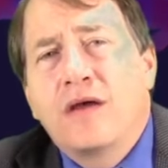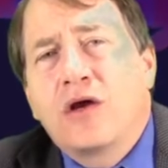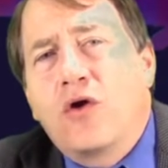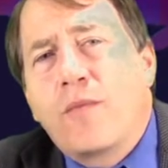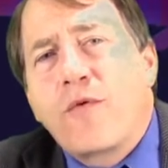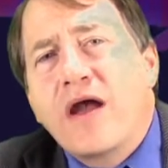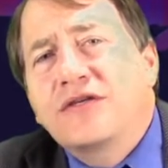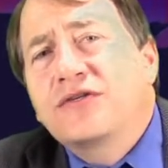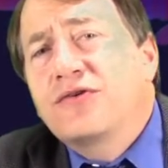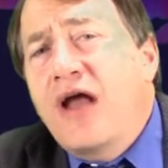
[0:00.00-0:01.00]

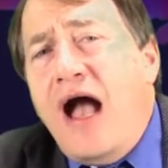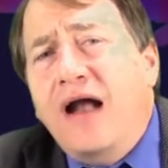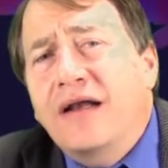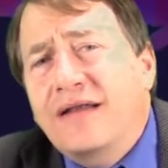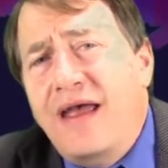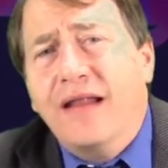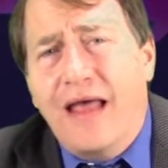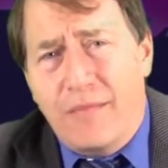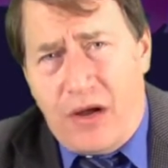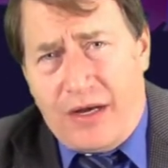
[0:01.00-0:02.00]
Corporations are not going to take
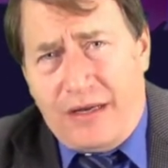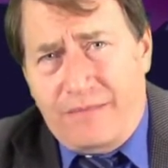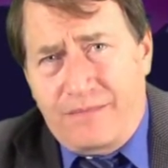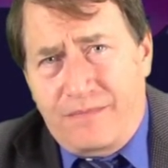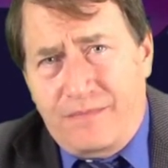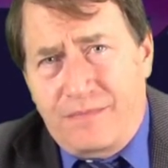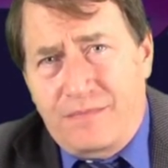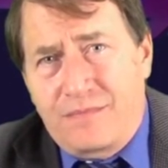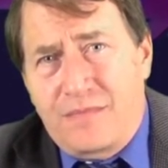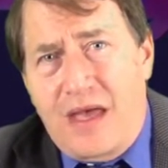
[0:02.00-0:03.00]
that money
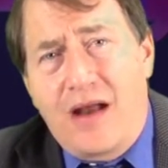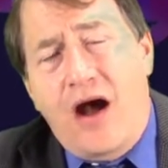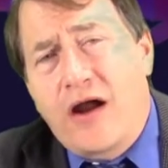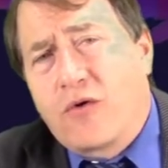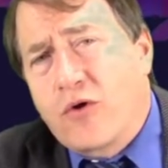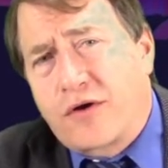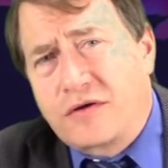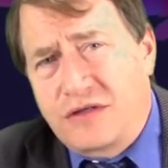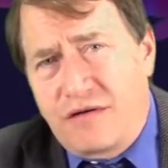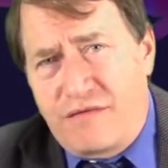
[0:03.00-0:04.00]
and hire
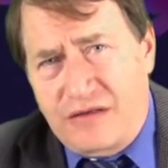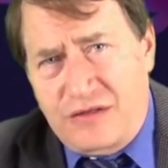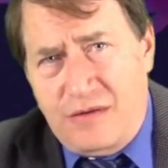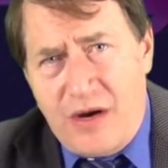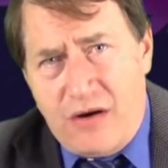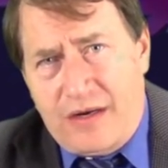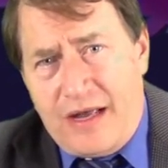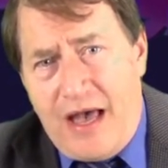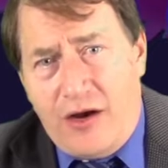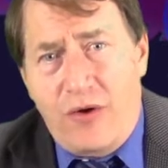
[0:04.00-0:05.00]
workers and invest in America.
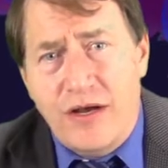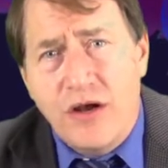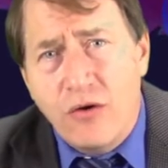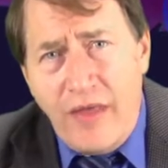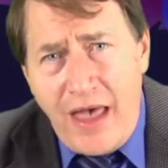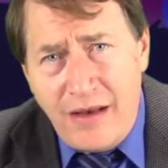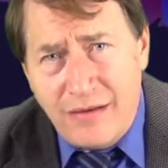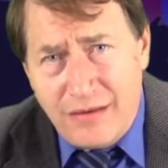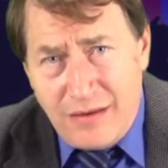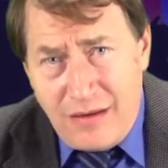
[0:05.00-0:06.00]
How do I know that?
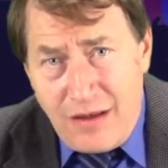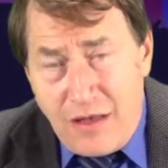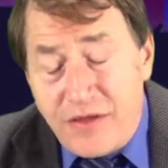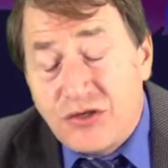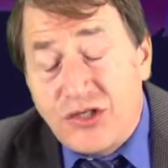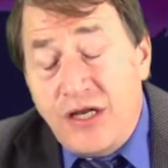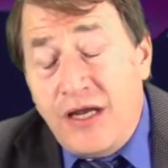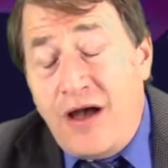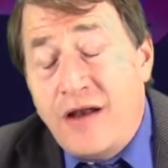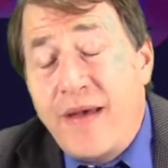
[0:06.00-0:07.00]
They're
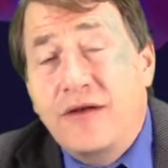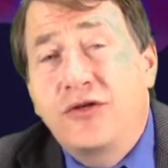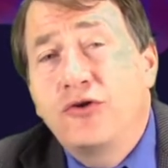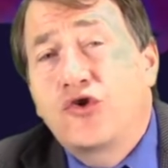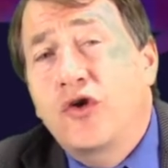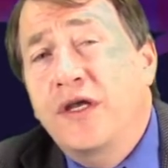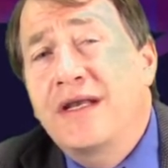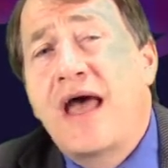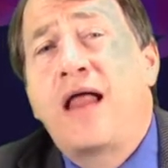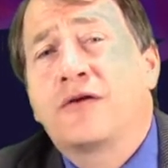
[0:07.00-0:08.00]
sitting on about $2
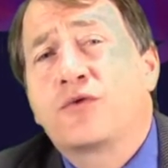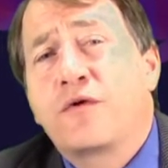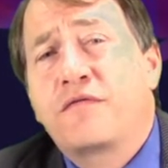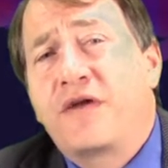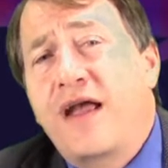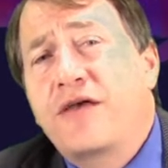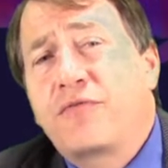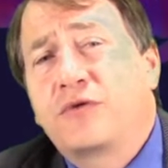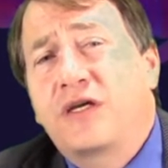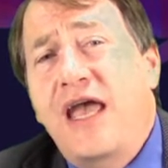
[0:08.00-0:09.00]
trillion worth of
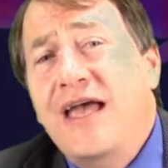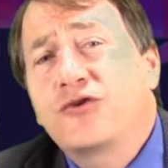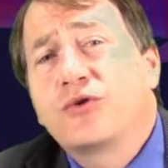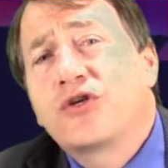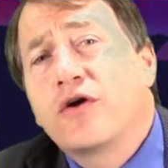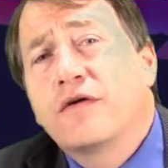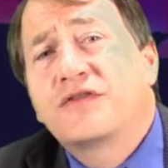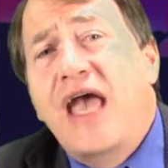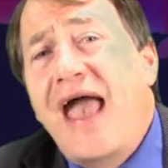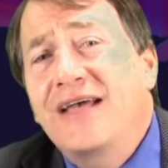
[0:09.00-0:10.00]
cash
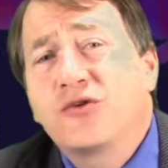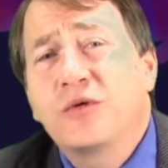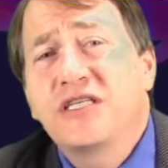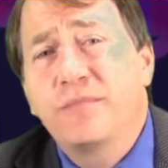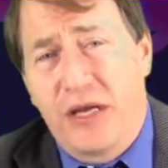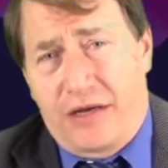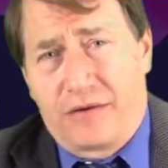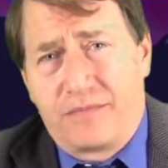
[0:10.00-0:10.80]
reserves as we speak.